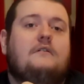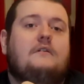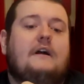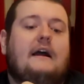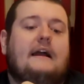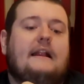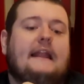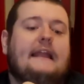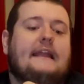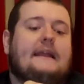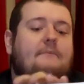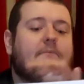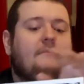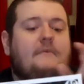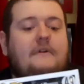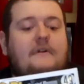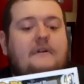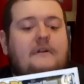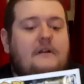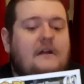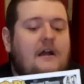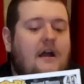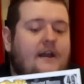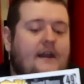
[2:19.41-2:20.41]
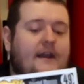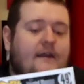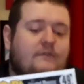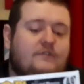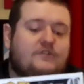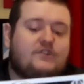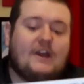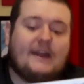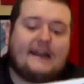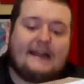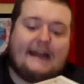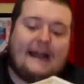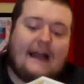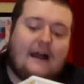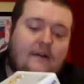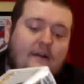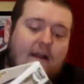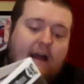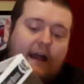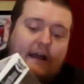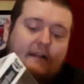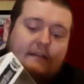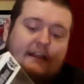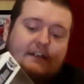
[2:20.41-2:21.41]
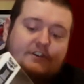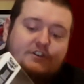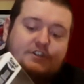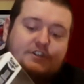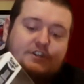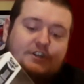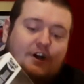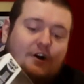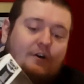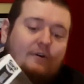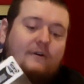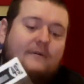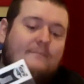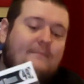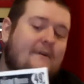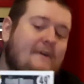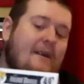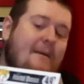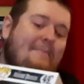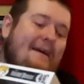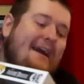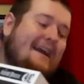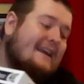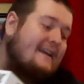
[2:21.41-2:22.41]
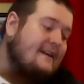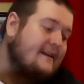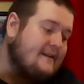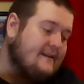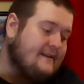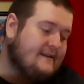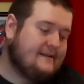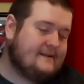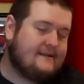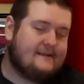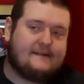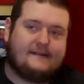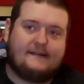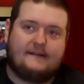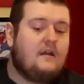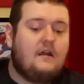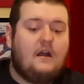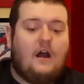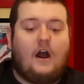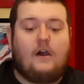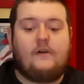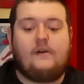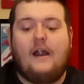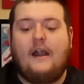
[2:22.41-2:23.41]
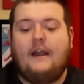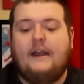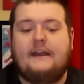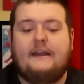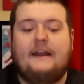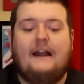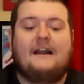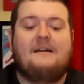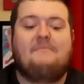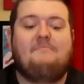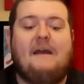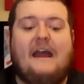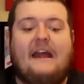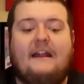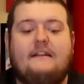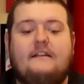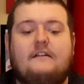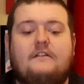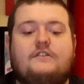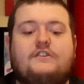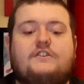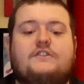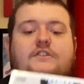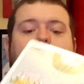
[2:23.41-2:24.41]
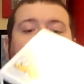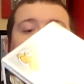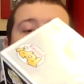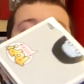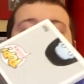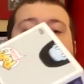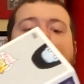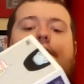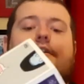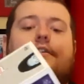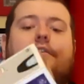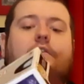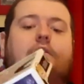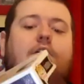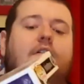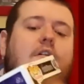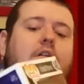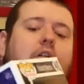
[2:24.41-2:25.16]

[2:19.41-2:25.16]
I like him. All right, we'll check it out. I'll let you know. Be right back. Alrighty, not a bad little start here.